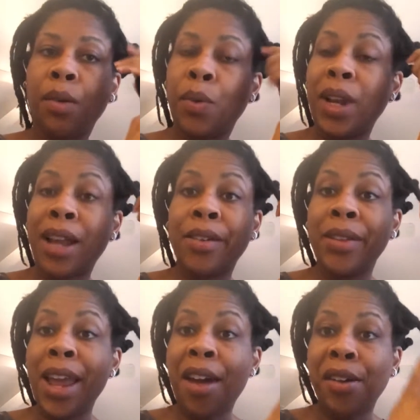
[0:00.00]
What I know
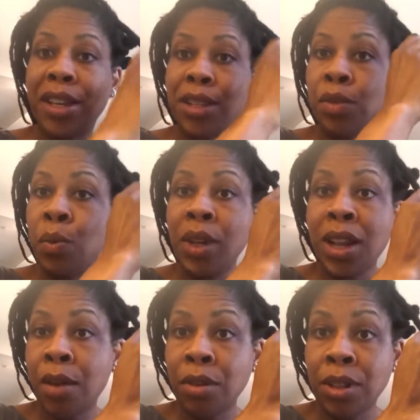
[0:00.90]
now is we're
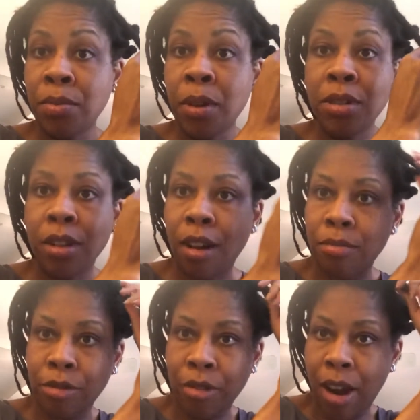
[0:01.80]
not really supposed to
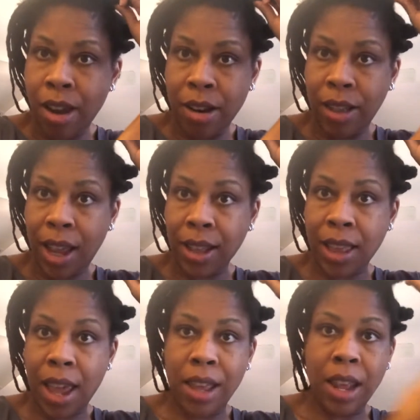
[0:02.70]
comb through our hair like
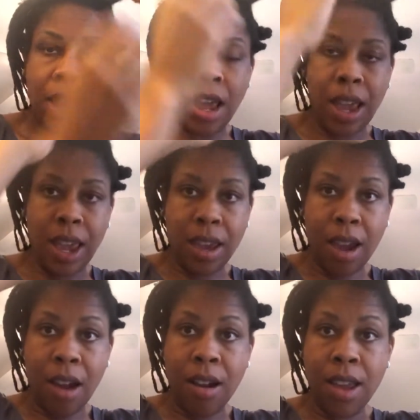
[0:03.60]
that.
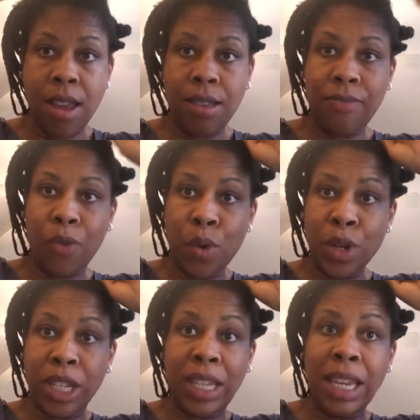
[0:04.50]
Our
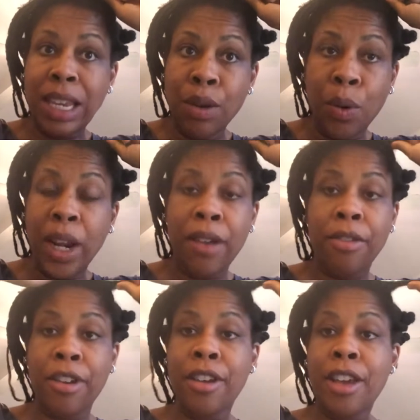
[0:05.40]
4C or
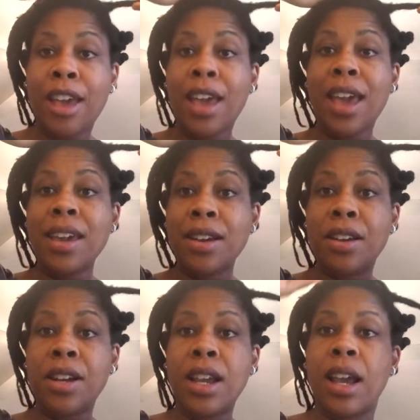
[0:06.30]
whatever
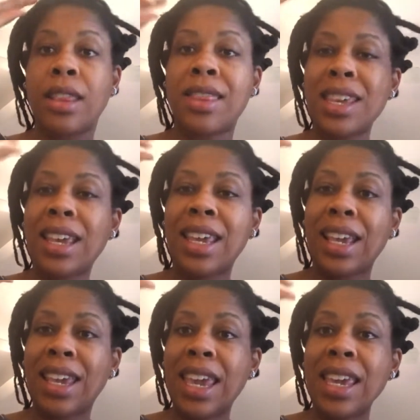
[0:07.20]
hair, thick,
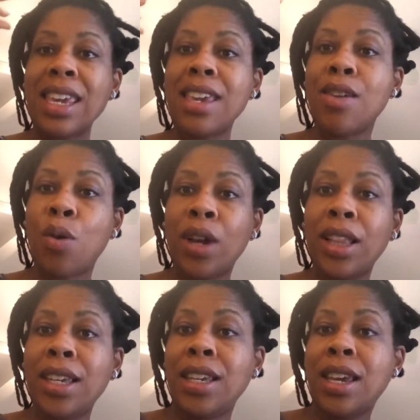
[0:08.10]
kinky,
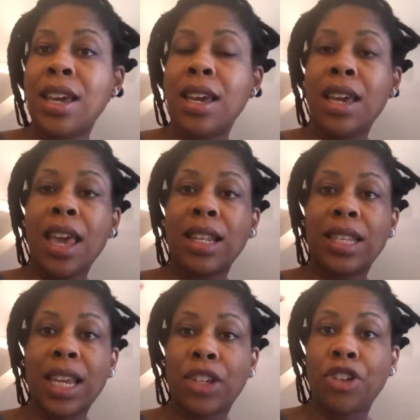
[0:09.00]
coily
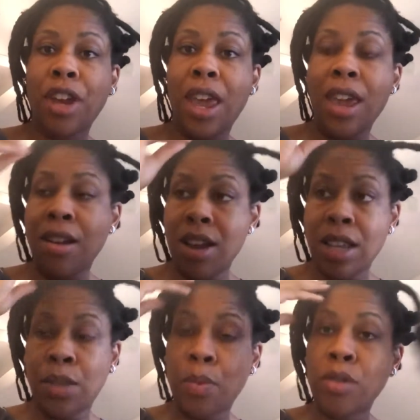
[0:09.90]
texture hair
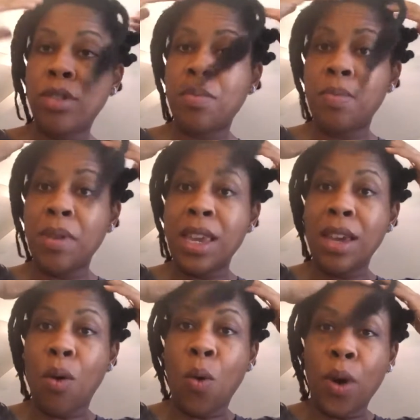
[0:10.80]
is supposed to
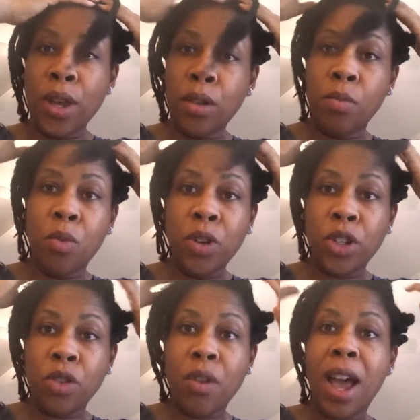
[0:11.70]
be oiled,
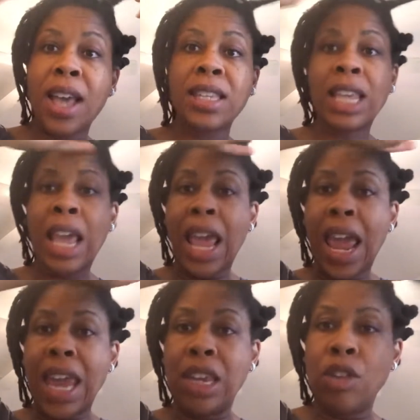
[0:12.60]
moisturized,
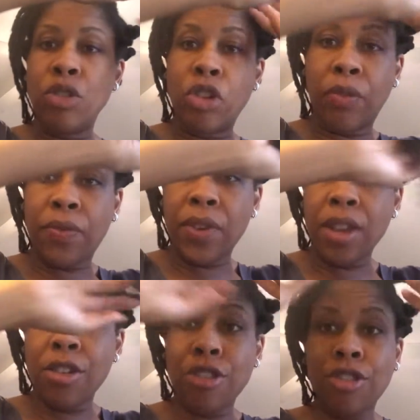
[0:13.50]
and use your
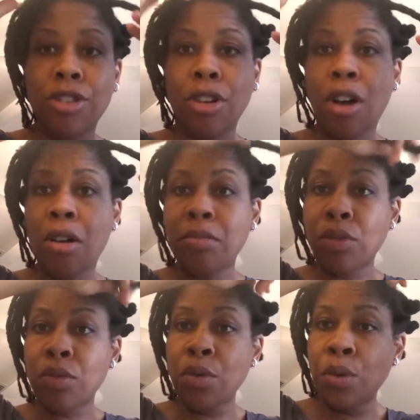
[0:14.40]
fingers to comb
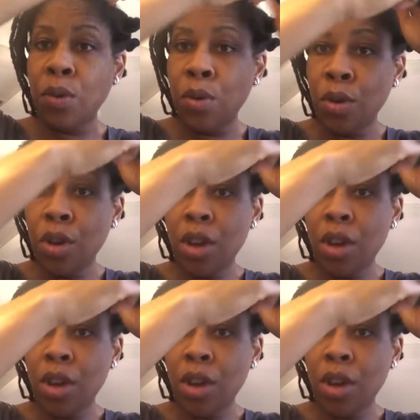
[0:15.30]
through,